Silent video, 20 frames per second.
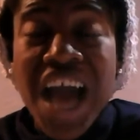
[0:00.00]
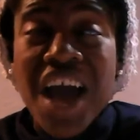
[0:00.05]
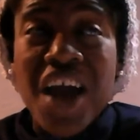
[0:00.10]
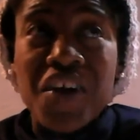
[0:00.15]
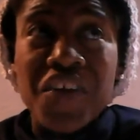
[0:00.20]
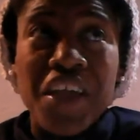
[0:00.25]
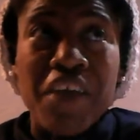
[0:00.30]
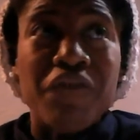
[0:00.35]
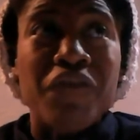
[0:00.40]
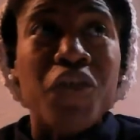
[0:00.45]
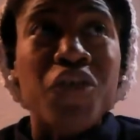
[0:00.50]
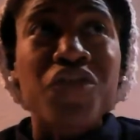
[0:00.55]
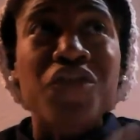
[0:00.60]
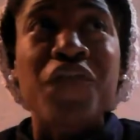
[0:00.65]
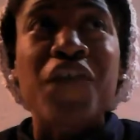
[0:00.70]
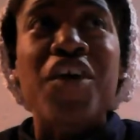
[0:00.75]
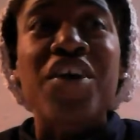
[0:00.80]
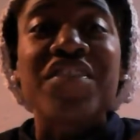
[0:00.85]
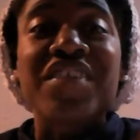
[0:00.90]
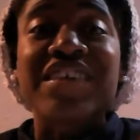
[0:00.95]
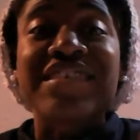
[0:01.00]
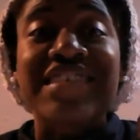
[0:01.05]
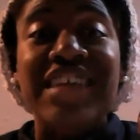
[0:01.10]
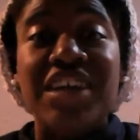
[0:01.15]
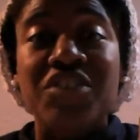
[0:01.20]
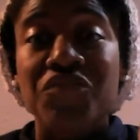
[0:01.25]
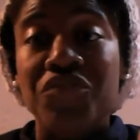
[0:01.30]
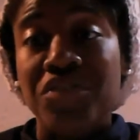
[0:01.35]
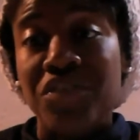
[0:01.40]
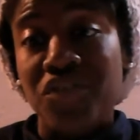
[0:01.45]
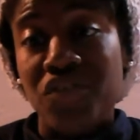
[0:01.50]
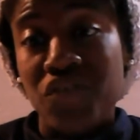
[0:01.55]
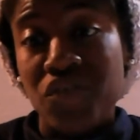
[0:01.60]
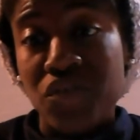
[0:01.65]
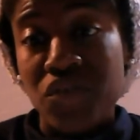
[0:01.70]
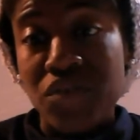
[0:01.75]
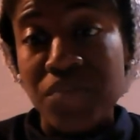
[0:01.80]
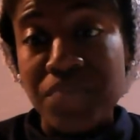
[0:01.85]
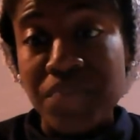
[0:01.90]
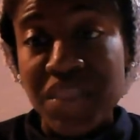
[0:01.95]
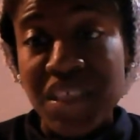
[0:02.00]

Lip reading: Okay, first of all, that's not traditional.